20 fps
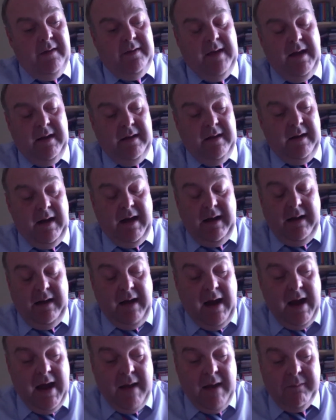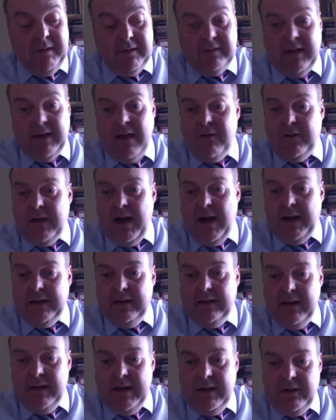Then I am the
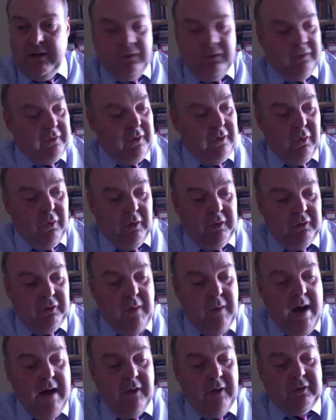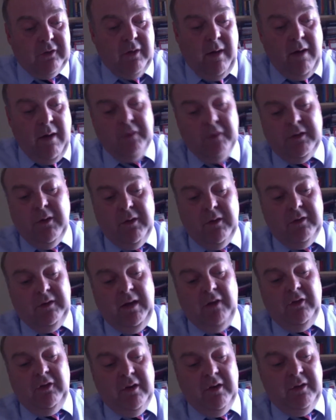safeguarding lead of school as well. So I will do a
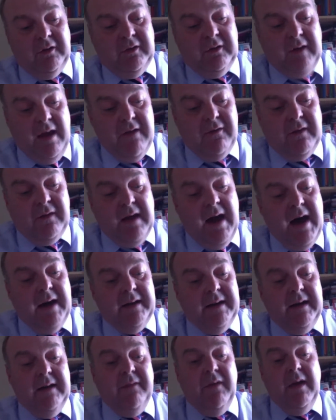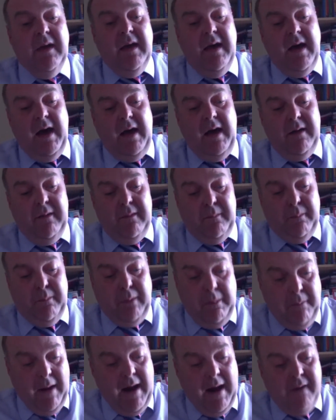session on safeguarding and
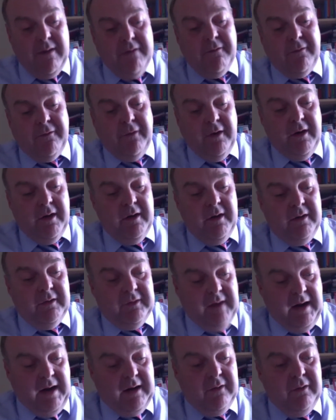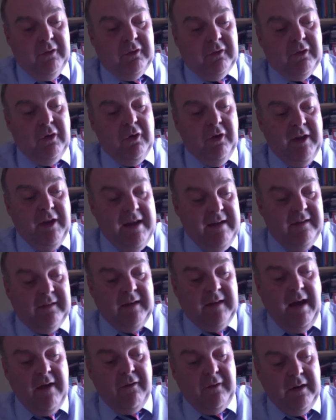preparing for secondary school,
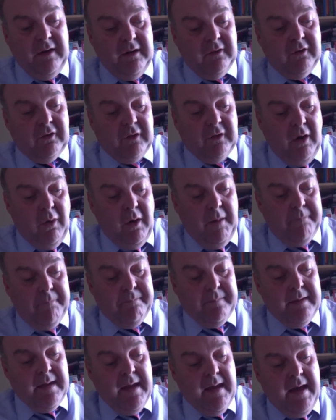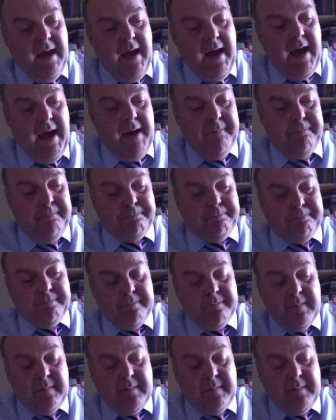e-safety and so on. And